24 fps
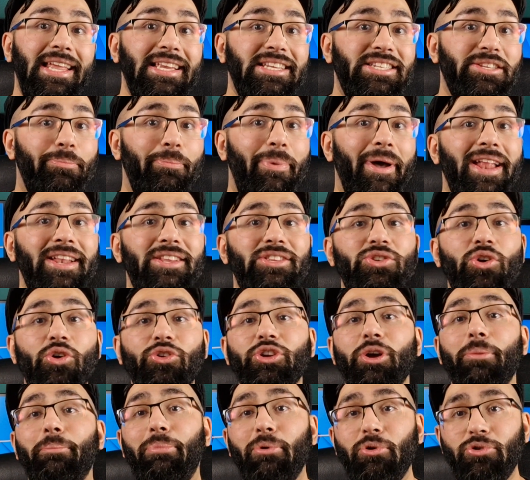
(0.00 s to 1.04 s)
depends on
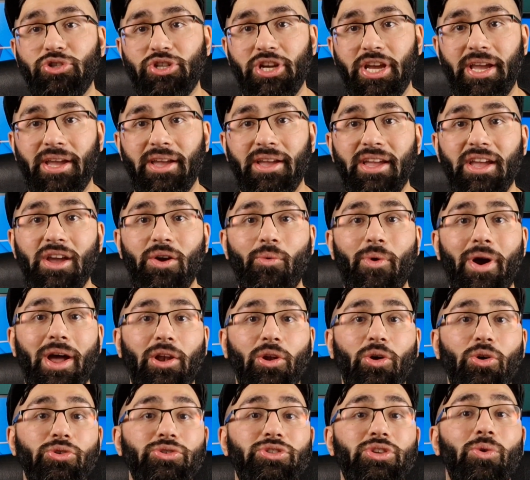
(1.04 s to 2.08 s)
your budget, where I'll
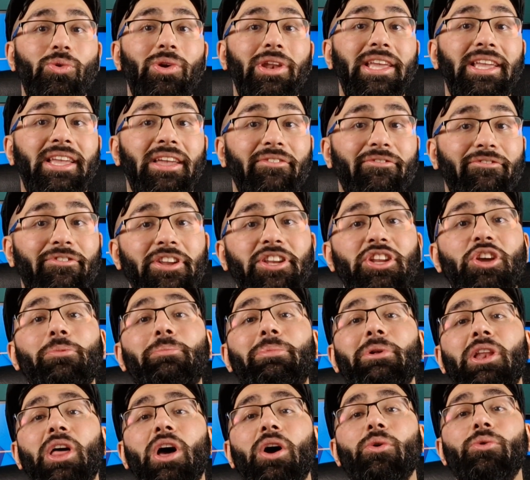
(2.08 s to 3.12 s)
also link a video
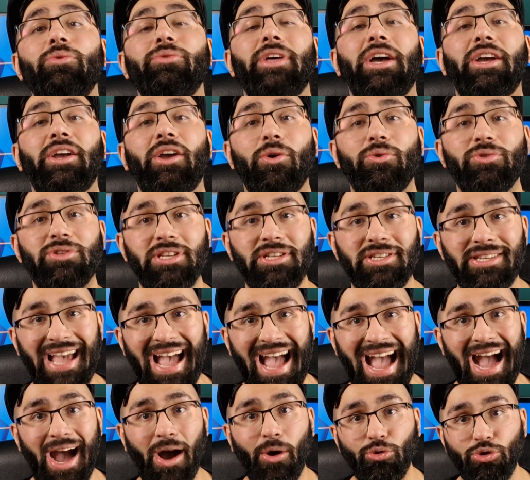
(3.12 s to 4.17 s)
below that goes into
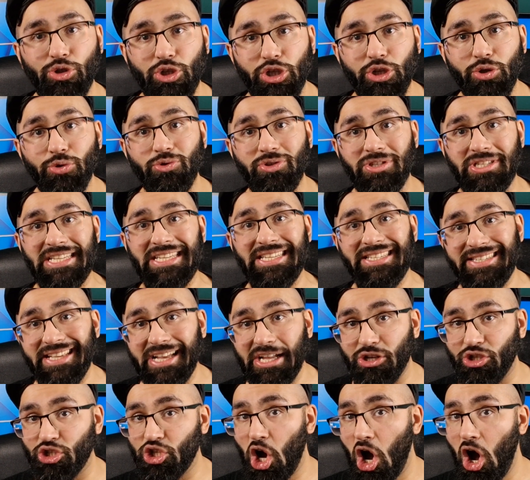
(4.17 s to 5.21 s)
how to use
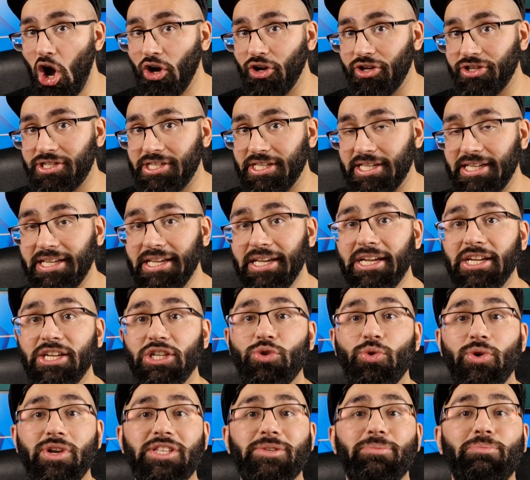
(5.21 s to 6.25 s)
detailed targeting
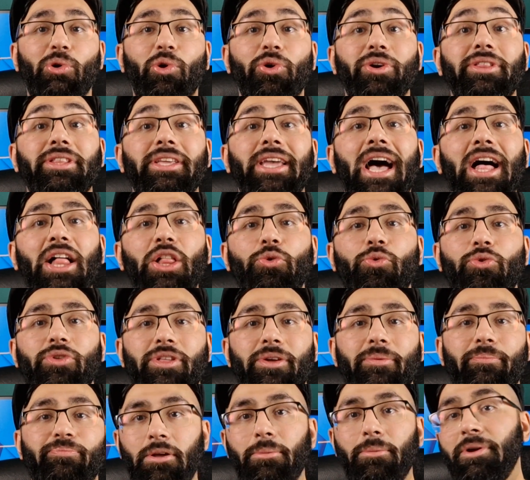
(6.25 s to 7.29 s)
to exploit the
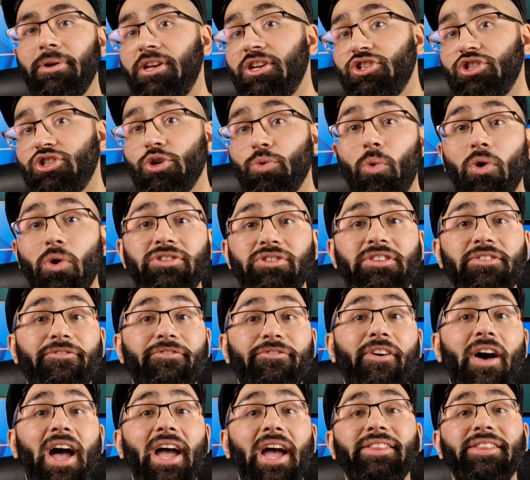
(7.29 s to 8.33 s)
algorithm, because you want to
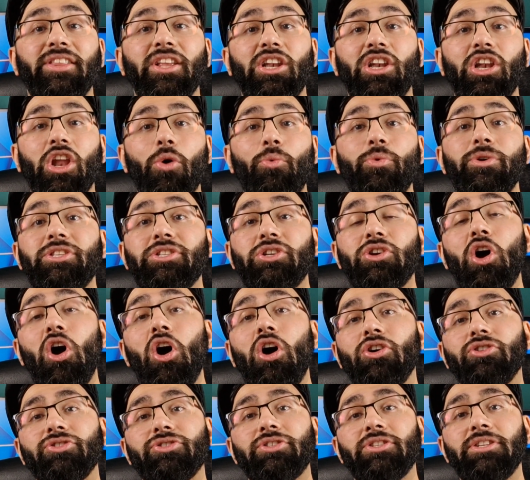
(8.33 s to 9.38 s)
find the lowest
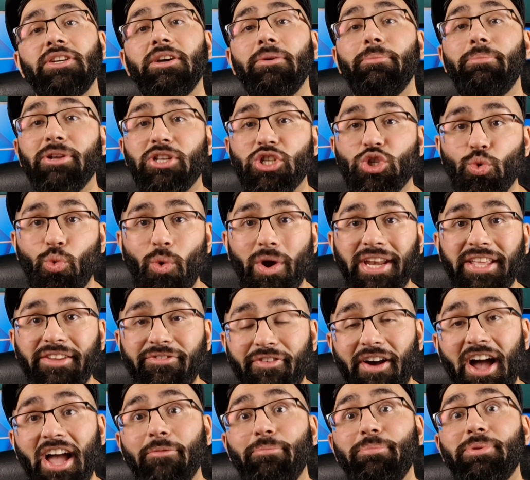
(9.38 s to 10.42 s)
cost per
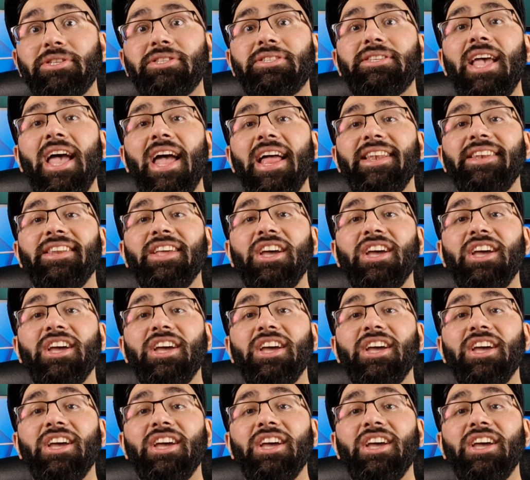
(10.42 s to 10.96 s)
25%